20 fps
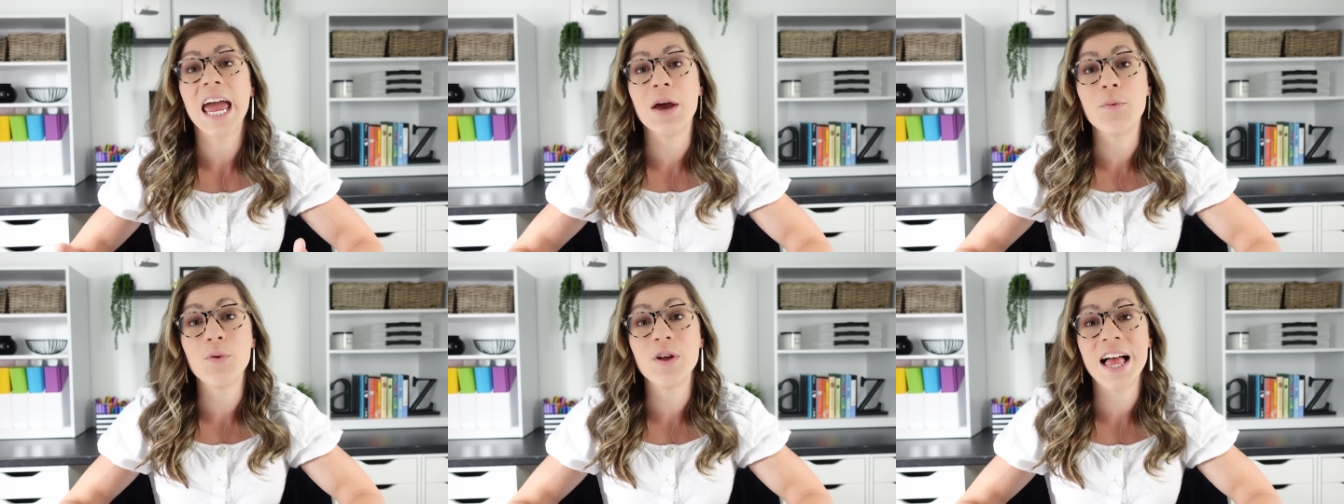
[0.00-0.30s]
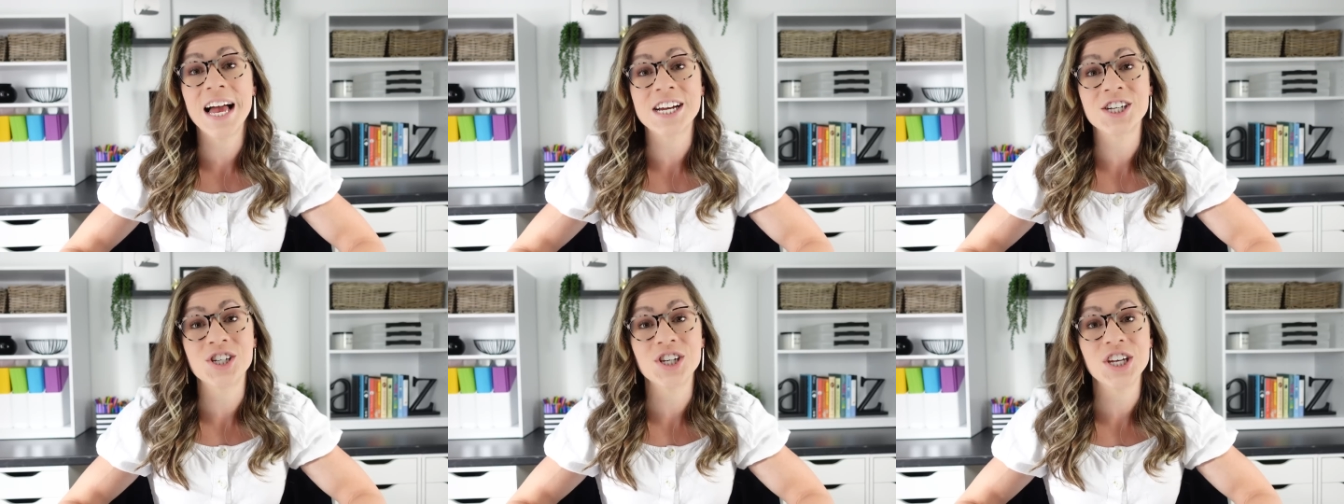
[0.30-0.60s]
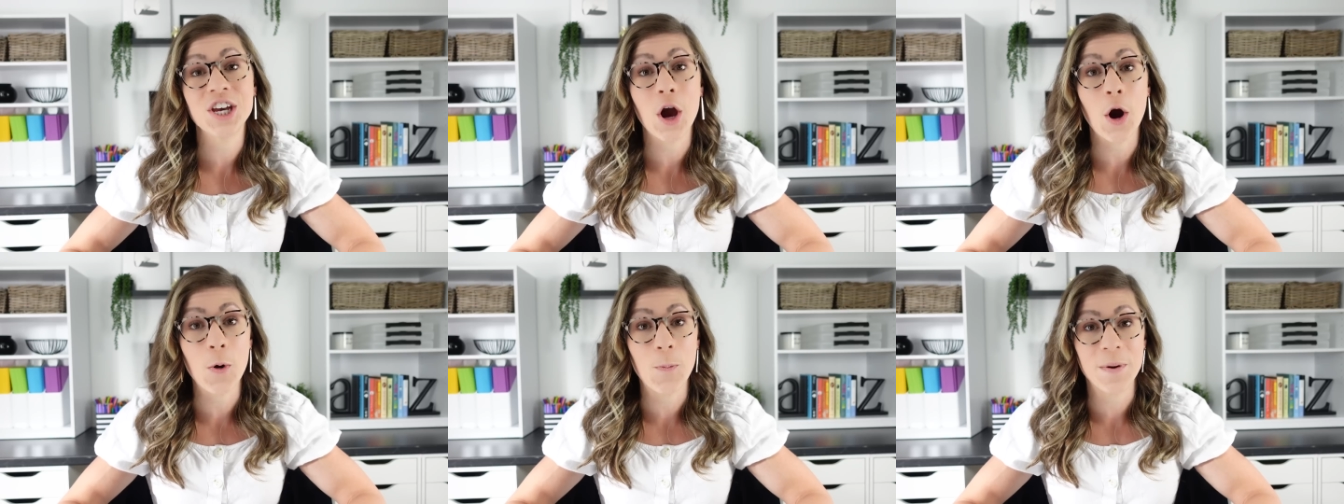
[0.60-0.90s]
it will
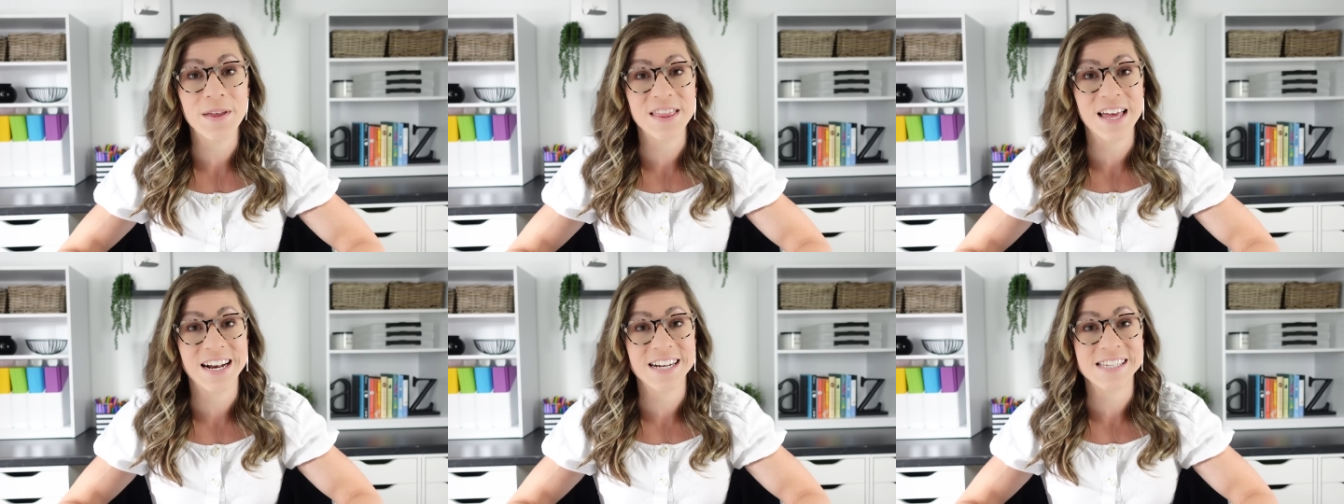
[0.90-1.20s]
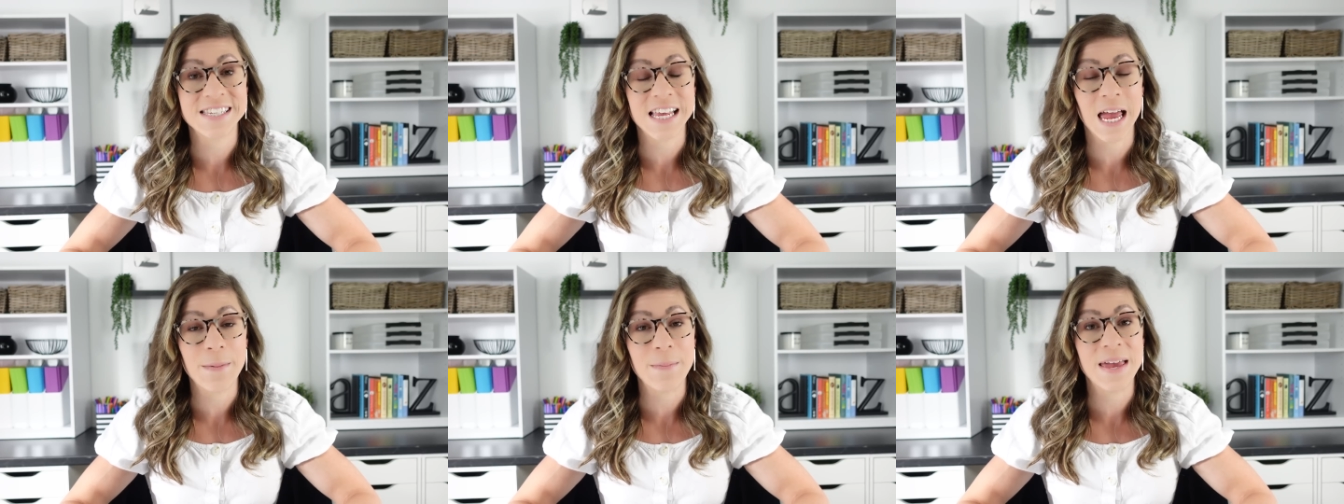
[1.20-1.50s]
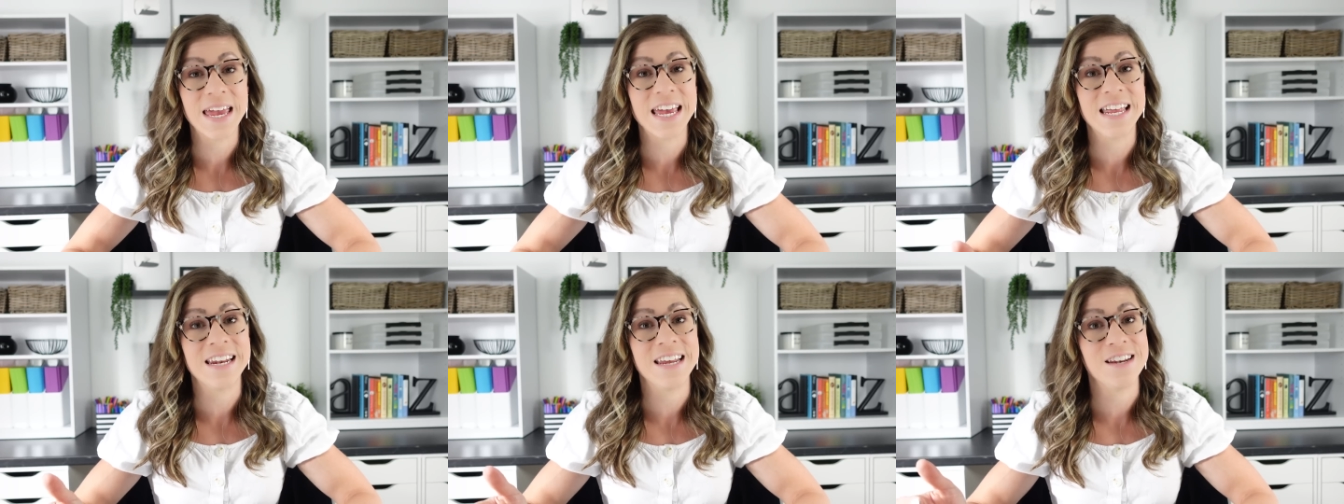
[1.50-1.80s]
actually open that
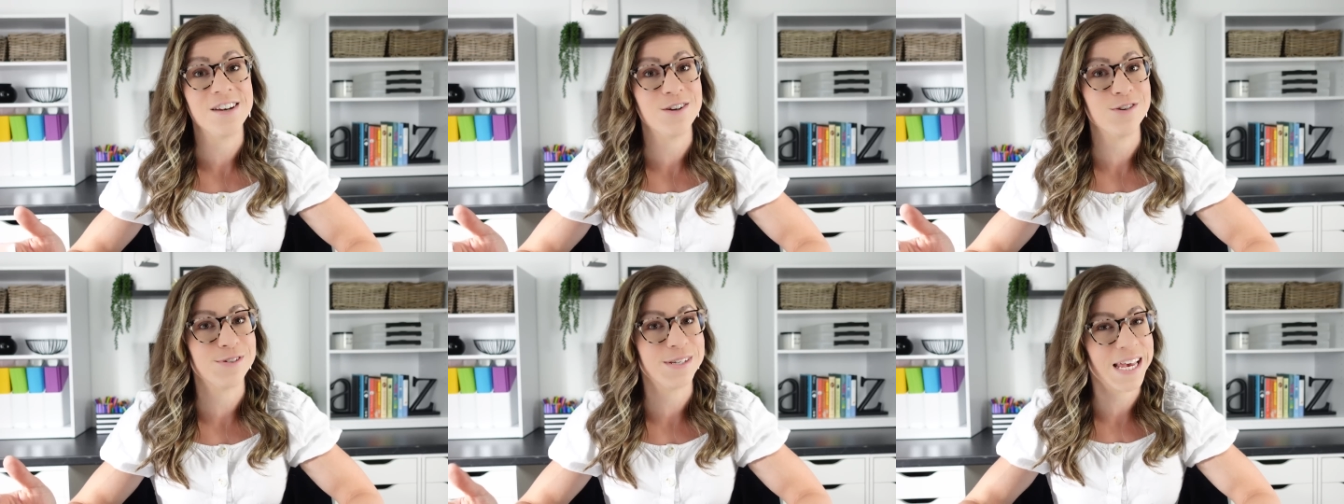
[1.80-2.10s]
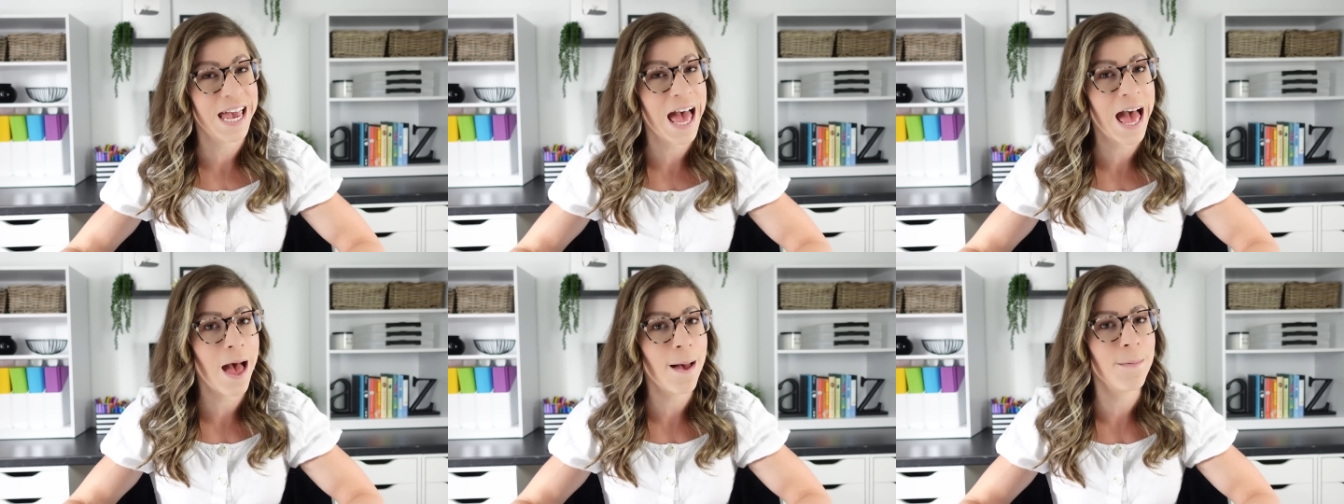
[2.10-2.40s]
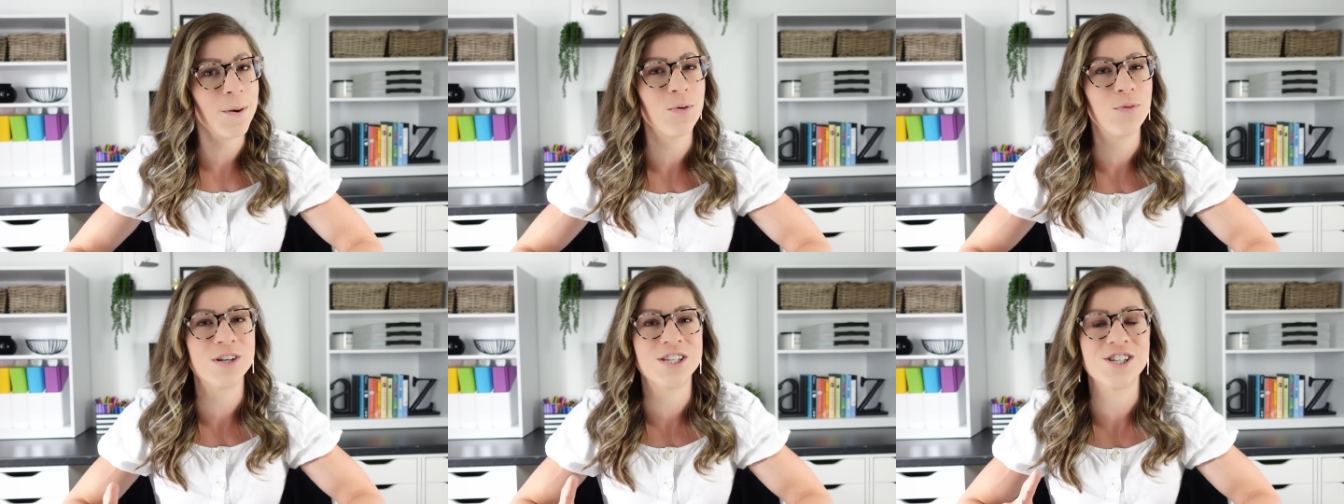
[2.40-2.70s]
assignment in a new tab,